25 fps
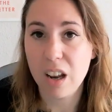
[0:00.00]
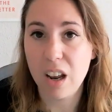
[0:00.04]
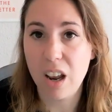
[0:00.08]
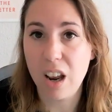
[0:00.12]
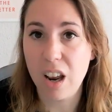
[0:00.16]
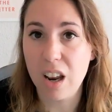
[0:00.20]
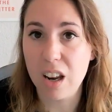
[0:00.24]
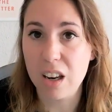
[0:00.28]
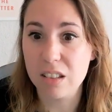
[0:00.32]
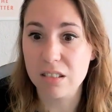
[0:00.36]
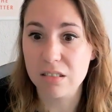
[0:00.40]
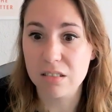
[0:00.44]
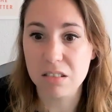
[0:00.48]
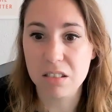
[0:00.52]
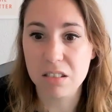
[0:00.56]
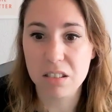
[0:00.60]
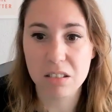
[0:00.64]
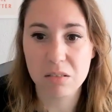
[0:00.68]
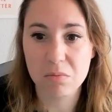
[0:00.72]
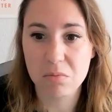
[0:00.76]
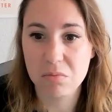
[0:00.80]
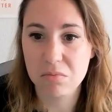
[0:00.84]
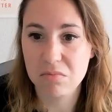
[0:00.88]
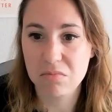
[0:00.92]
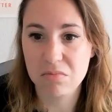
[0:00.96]
and
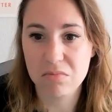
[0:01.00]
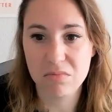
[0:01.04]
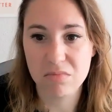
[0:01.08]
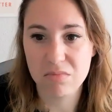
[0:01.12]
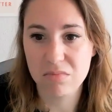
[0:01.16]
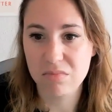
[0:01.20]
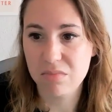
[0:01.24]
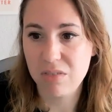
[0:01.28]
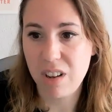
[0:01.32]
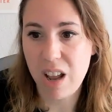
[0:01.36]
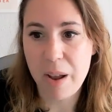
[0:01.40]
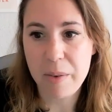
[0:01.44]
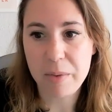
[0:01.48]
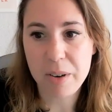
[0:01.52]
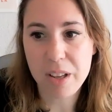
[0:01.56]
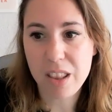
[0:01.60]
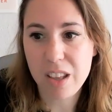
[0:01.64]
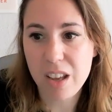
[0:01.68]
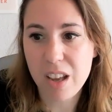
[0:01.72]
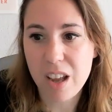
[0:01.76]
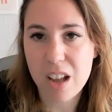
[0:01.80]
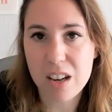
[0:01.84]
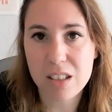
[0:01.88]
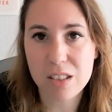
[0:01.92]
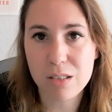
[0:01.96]

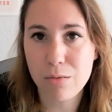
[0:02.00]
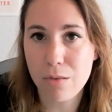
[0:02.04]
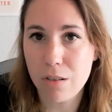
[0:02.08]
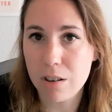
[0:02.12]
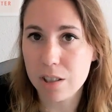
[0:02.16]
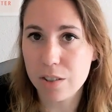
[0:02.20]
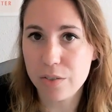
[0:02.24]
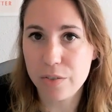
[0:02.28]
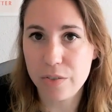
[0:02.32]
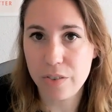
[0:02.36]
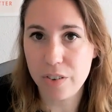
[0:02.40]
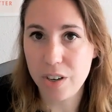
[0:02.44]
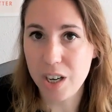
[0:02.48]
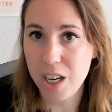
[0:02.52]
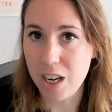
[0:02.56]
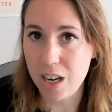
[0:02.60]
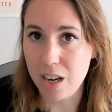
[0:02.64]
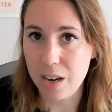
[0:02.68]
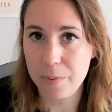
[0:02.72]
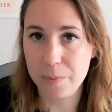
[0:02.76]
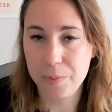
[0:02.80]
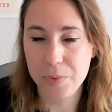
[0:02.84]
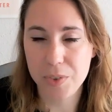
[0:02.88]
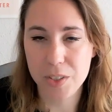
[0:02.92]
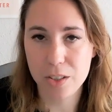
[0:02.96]
everything else was
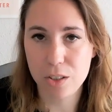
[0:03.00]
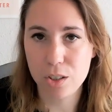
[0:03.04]
free.